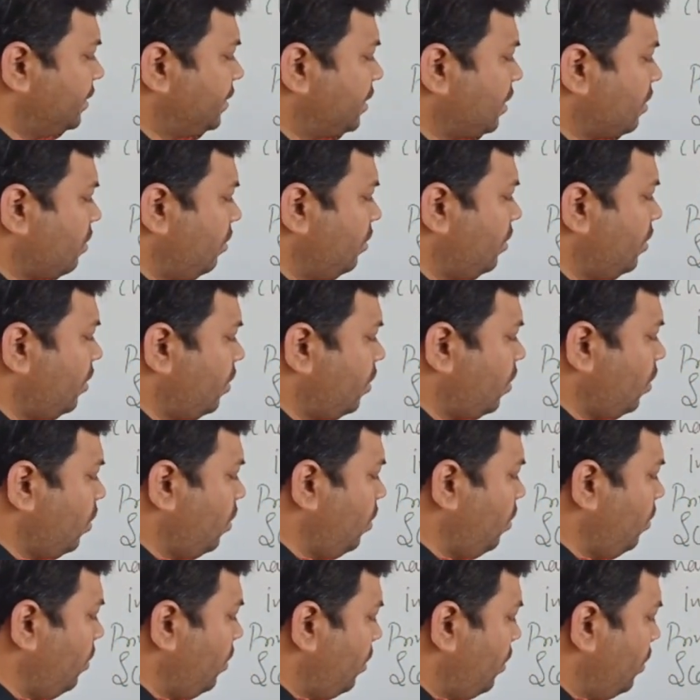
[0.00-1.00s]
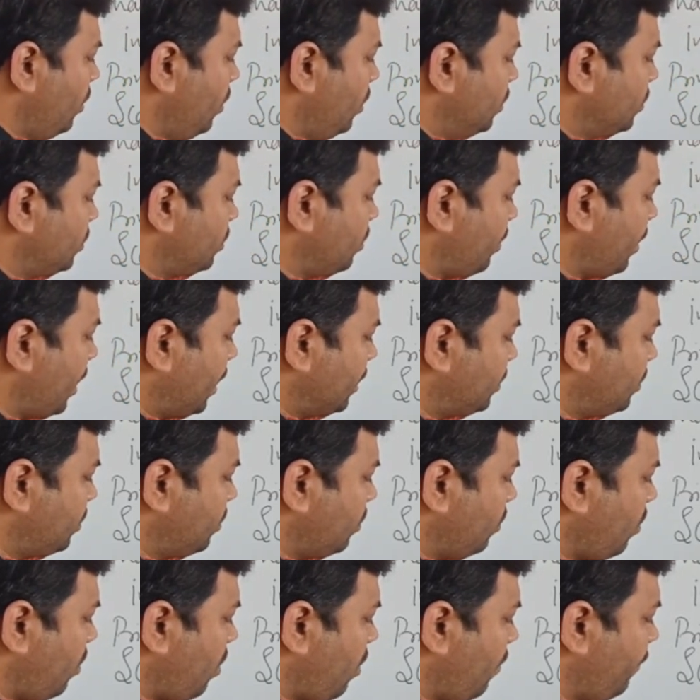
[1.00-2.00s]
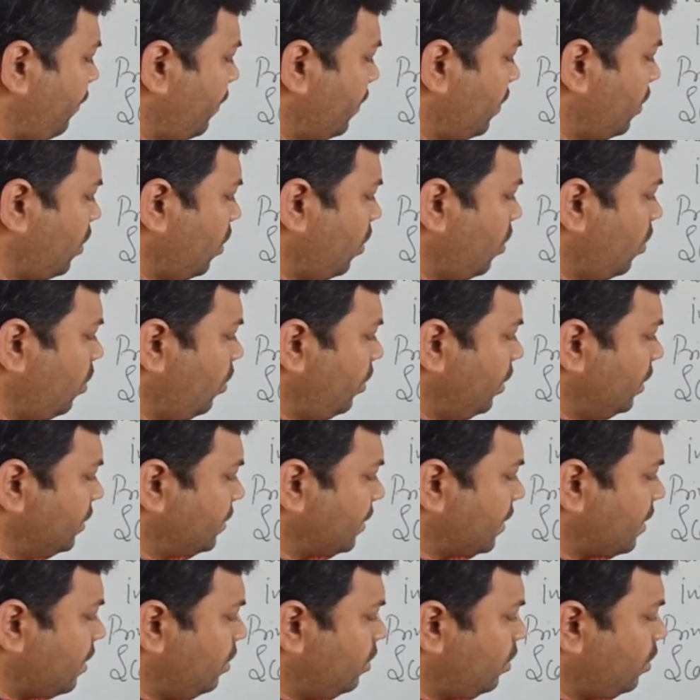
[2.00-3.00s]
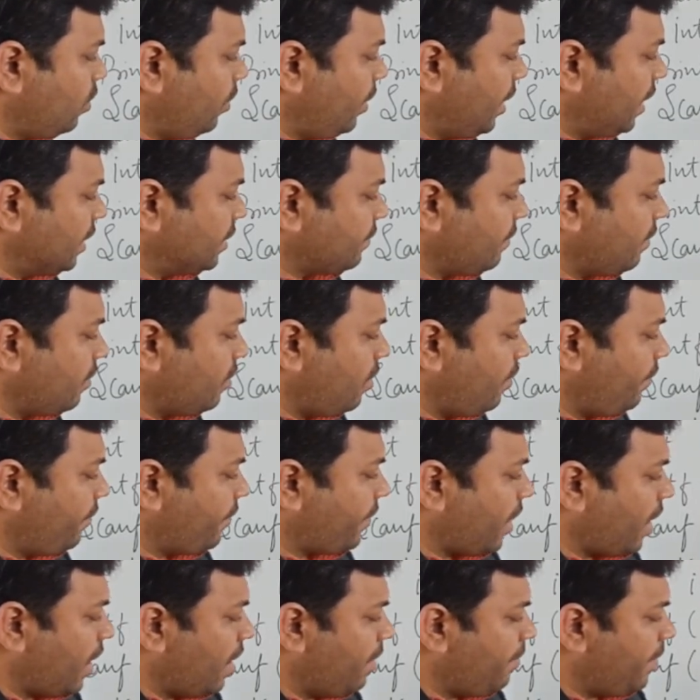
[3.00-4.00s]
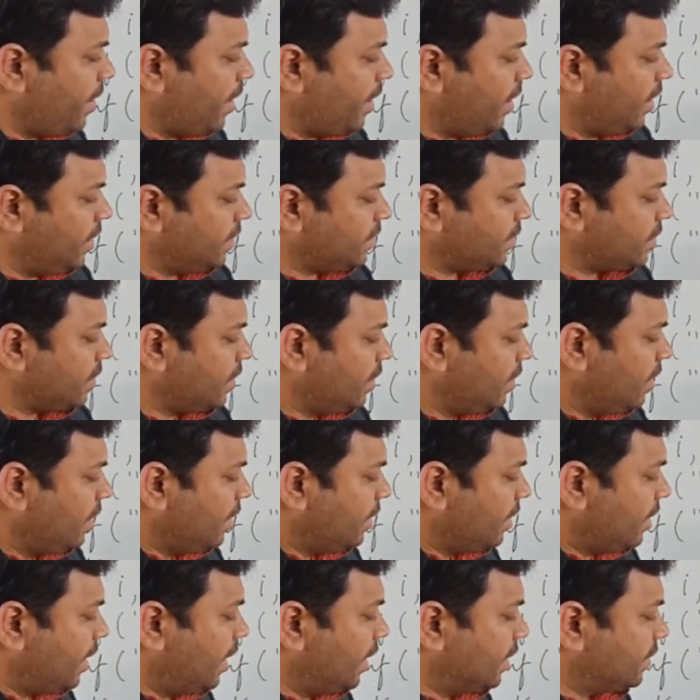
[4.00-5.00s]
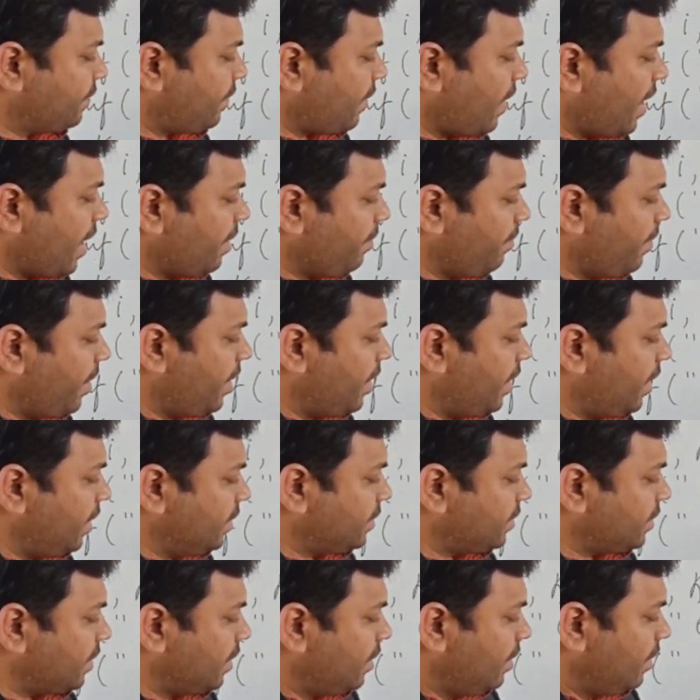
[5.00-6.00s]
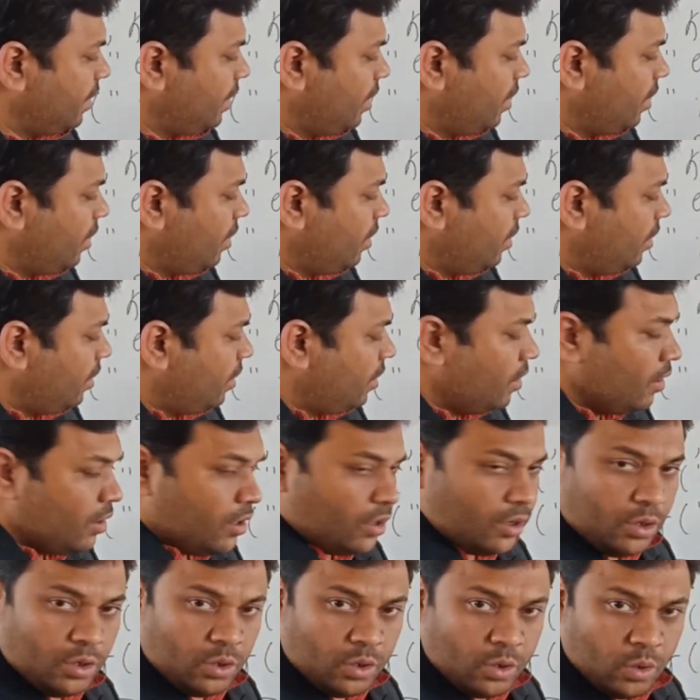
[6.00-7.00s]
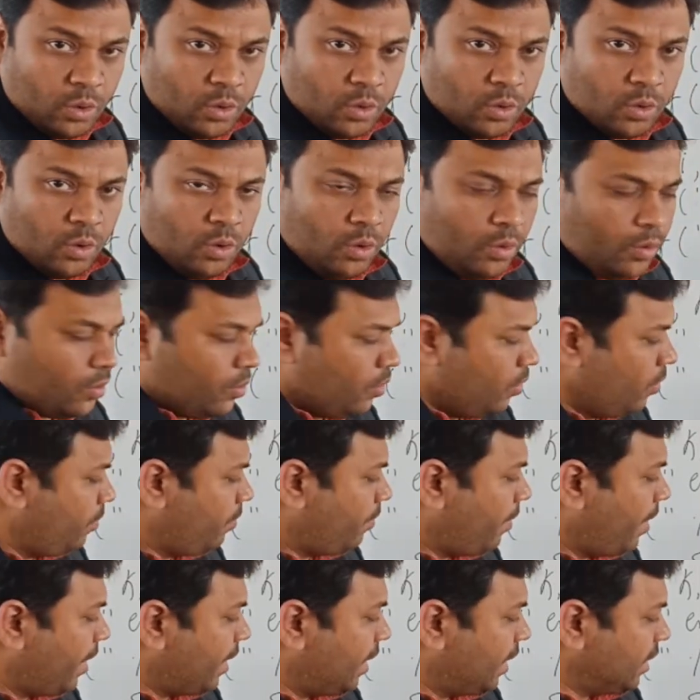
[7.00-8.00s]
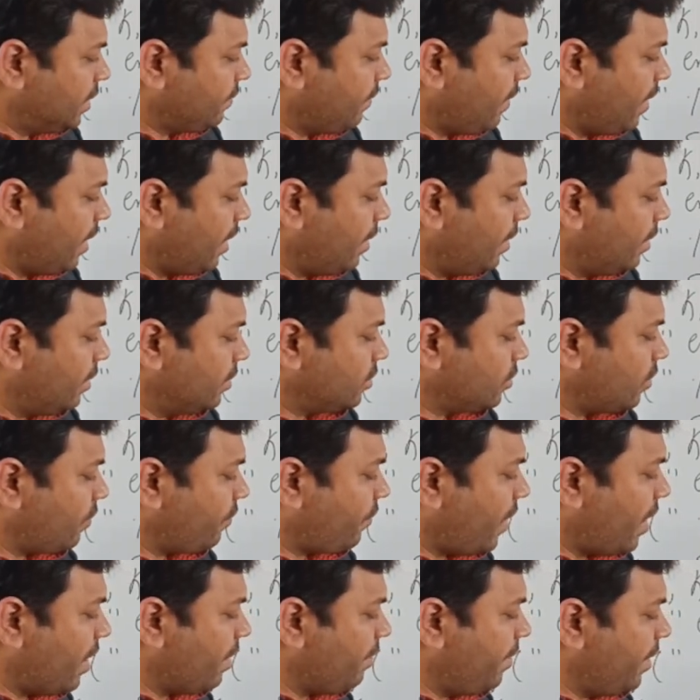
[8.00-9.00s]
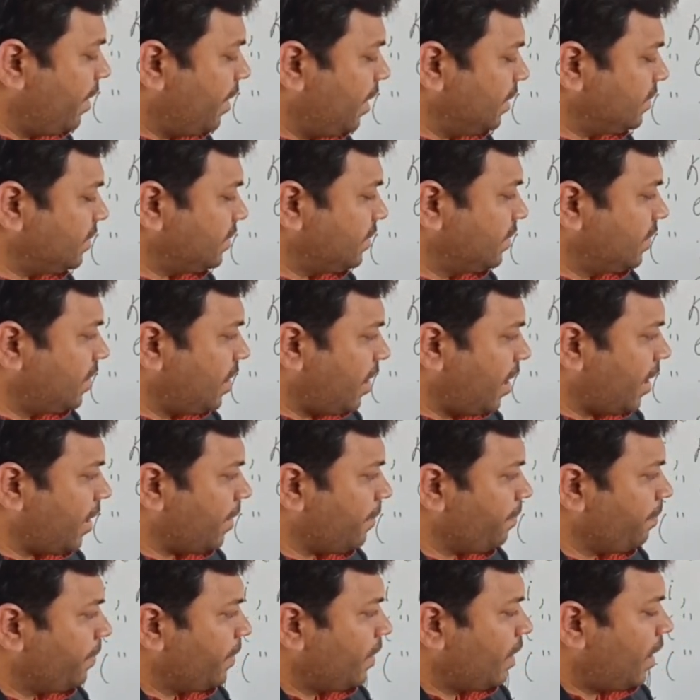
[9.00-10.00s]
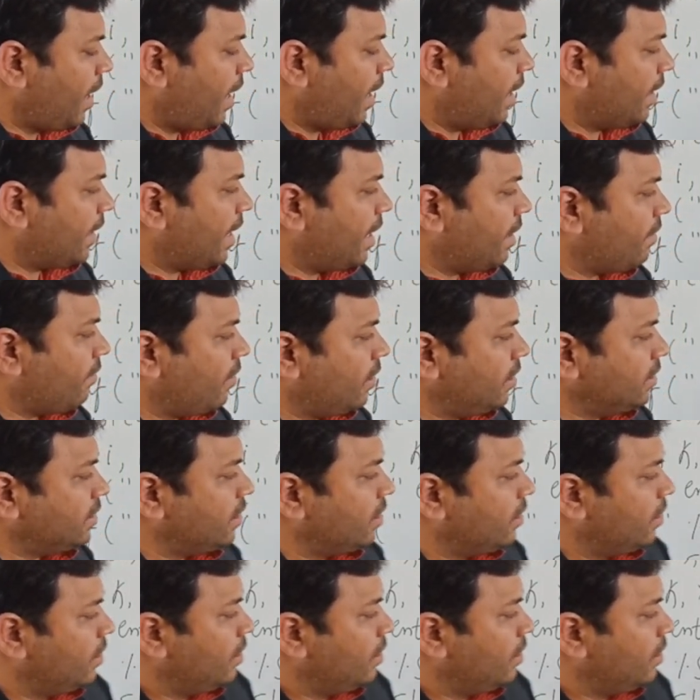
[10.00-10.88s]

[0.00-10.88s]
is equal to 2. So S2 of 2 is equal to S1 of k minus, that is 5 minus 2 minus 1. So 5 minus 3. I'll get was